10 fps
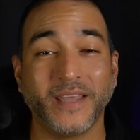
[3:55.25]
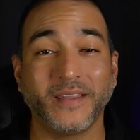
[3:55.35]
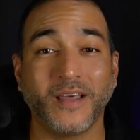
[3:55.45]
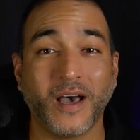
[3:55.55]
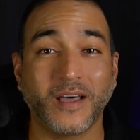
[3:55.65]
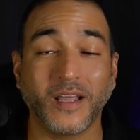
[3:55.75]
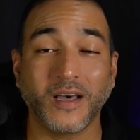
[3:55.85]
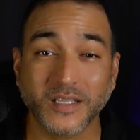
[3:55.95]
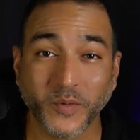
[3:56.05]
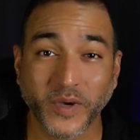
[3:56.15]
And
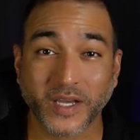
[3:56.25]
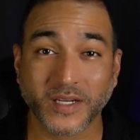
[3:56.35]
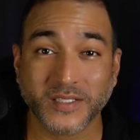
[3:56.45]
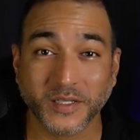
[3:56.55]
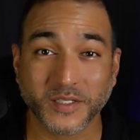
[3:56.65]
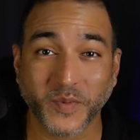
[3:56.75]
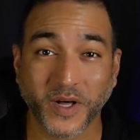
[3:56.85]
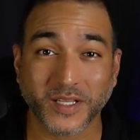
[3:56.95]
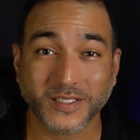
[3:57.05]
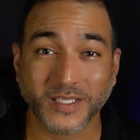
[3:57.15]
luckily we had a
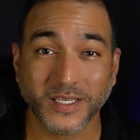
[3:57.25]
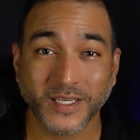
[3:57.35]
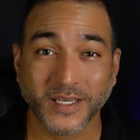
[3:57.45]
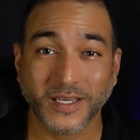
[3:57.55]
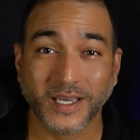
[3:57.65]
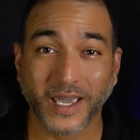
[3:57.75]
seller's policy.